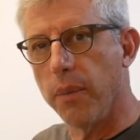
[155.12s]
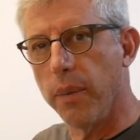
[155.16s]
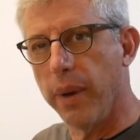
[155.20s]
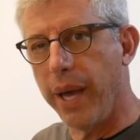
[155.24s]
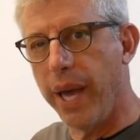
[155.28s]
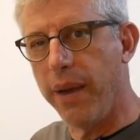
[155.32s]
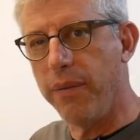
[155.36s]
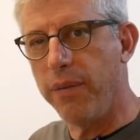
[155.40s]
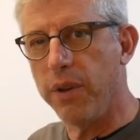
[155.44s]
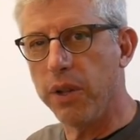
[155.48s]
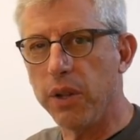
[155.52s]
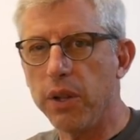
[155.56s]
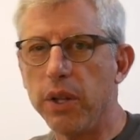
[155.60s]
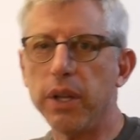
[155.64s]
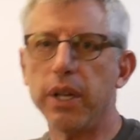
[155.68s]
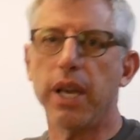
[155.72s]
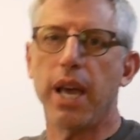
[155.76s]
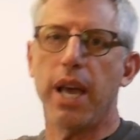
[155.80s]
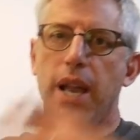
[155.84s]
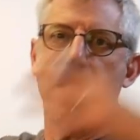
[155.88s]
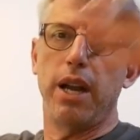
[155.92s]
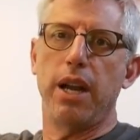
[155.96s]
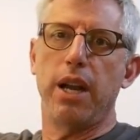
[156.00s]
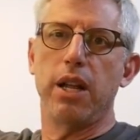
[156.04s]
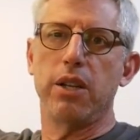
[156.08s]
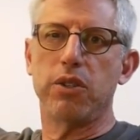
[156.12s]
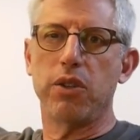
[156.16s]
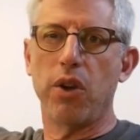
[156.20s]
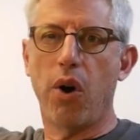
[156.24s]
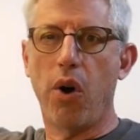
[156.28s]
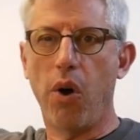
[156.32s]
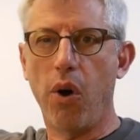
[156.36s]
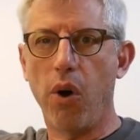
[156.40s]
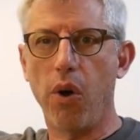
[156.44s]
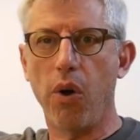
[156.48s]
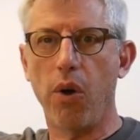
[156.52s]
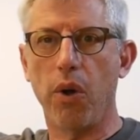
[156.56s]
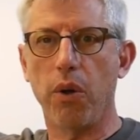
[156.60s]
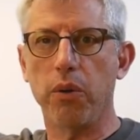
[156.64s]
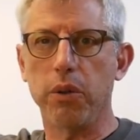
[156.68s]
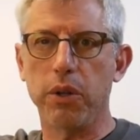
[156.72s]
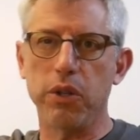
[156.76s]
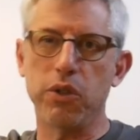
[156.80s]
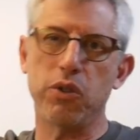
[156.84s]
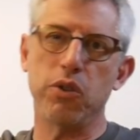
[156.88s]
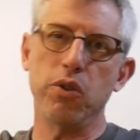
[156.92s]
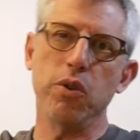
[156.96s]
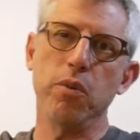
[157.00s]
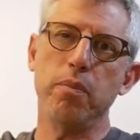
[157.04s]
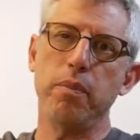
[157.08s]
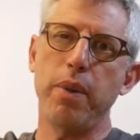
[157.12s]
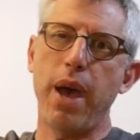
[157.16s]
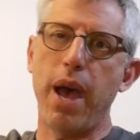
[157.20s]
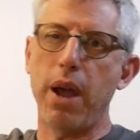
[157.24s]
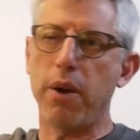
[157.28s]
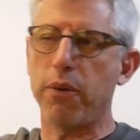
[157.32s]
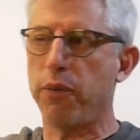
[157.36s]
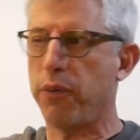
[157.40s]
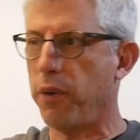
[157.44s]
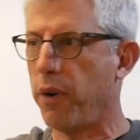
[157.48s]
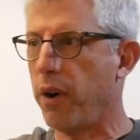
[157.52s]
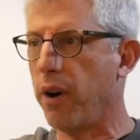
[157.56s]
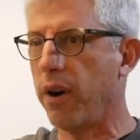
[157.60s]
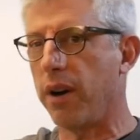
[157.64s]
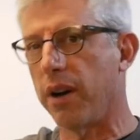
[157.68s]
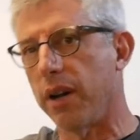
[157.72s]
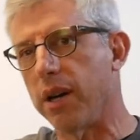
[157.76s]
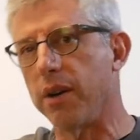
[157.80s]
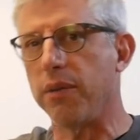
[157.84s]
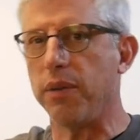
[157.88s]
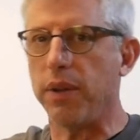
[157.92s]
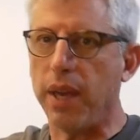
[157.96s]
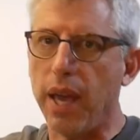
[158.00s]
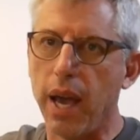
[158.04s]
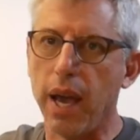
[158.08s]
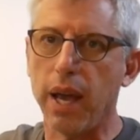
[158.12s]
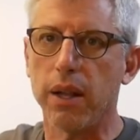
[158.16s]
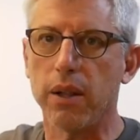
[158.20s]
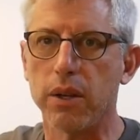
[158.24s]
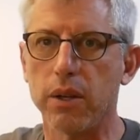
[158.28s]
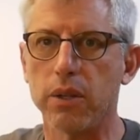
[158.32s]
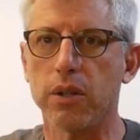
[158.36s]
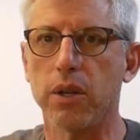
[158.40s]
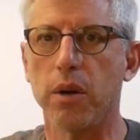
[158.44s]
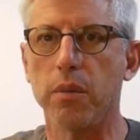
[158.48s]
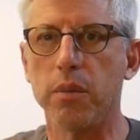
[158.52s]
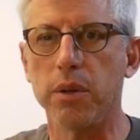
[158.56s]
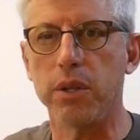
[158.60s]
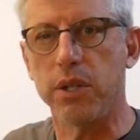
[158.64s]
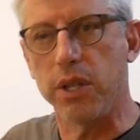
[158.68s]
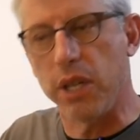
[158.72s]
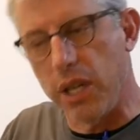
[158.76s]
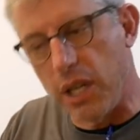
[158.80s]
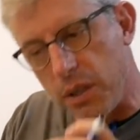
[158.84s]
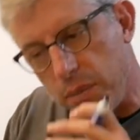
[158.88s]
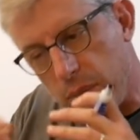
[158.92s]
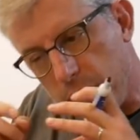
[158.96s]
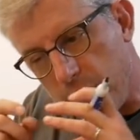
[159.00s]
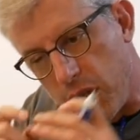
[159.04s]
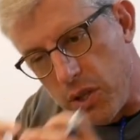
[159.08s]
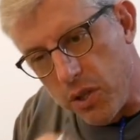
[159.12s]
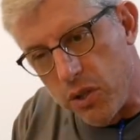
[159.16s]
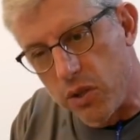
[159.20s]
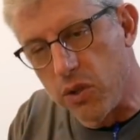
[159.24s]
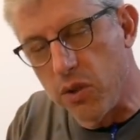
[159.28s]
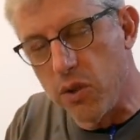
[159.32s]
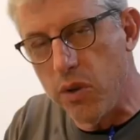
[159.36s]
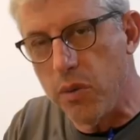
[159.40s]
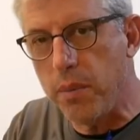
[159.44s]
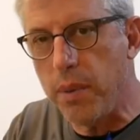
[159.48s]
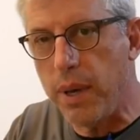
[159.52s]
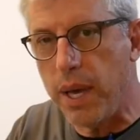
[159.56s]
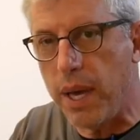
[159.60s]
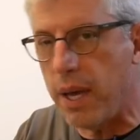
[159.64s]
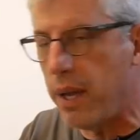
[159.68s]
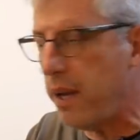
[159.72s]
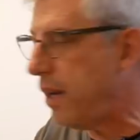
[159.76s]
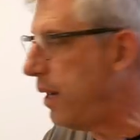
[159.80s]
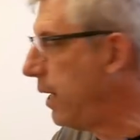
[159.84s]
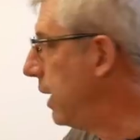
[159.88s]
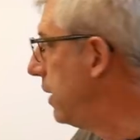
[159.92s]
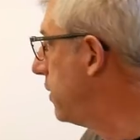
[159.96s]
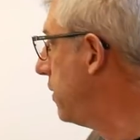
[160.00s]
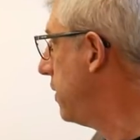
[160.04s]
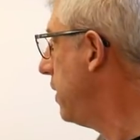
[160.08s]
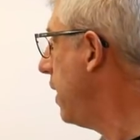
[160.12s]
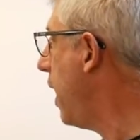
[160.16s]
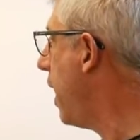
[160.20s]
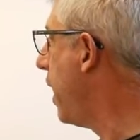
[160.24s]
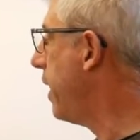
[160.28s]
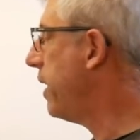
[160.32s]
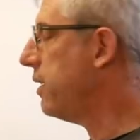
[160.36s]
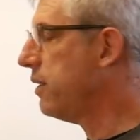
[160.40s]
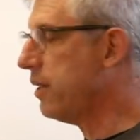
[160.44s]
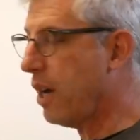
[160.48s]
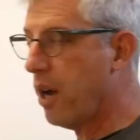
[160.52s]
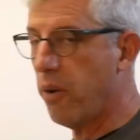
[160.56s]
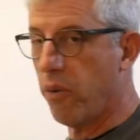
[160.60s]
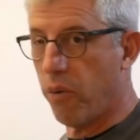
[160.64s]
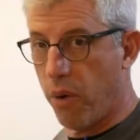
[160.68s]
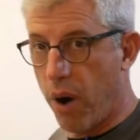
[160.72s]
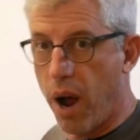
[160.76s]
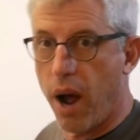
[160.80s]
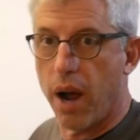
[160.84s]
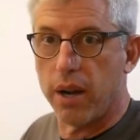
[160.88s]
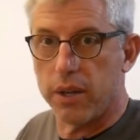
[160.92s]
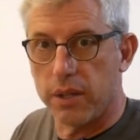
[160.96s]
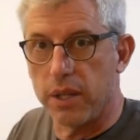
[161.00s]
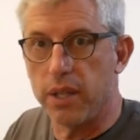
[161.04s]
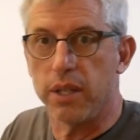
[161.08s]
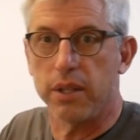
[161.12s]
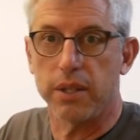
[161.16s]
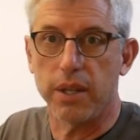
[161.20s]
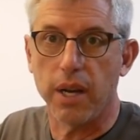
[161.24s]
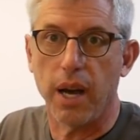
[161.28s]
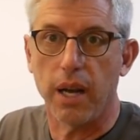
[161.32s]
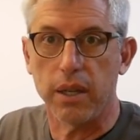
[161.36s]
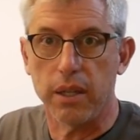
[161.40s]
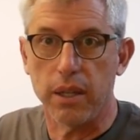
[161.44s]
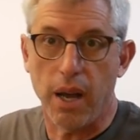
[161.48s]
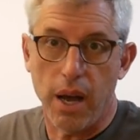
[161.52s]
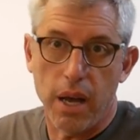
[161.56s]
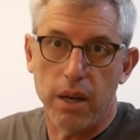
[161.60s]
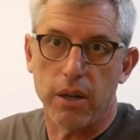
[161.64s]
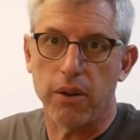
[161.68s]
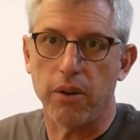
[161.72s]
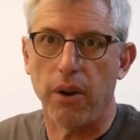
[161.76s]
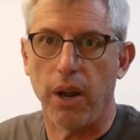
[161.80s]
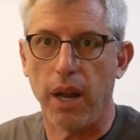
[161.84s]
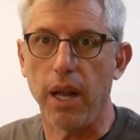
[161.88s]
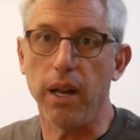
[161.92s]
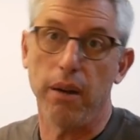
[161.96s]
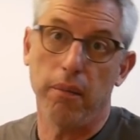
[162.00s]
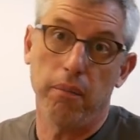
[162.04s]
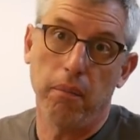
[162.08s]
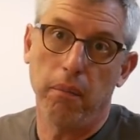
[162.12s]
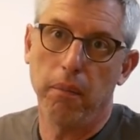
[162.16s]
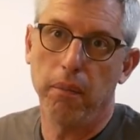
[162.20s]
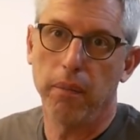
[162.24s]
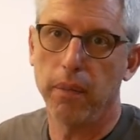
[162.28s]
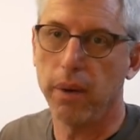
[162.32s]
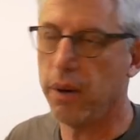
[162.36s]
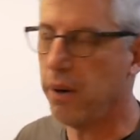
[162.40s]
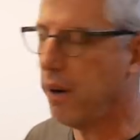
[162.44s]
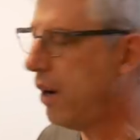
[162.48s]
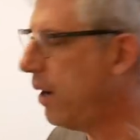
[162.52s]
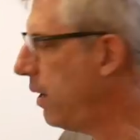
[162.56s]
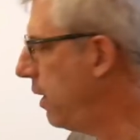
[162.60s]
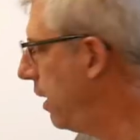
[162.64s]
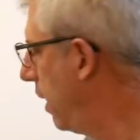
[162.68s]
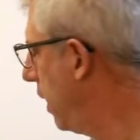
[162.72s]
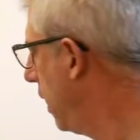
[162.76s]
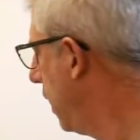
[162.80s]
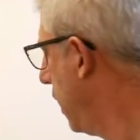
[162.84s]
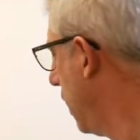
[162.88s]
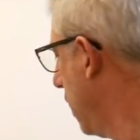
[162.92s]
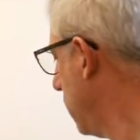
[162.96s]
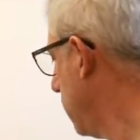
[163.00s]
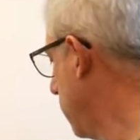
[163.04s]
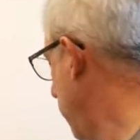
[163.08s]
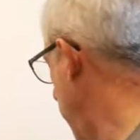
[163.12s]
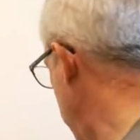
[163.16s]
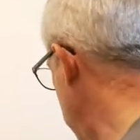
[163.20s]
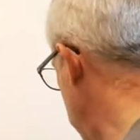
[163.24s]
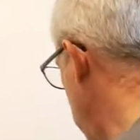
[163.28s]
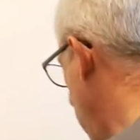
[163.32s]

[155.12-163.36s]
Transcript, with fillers: if you look at it as a whole, zoom back far enough, yeah, it looks homogeneous. But you zoom in, it's not. It's got rocks and it's got concrete. All right? So that's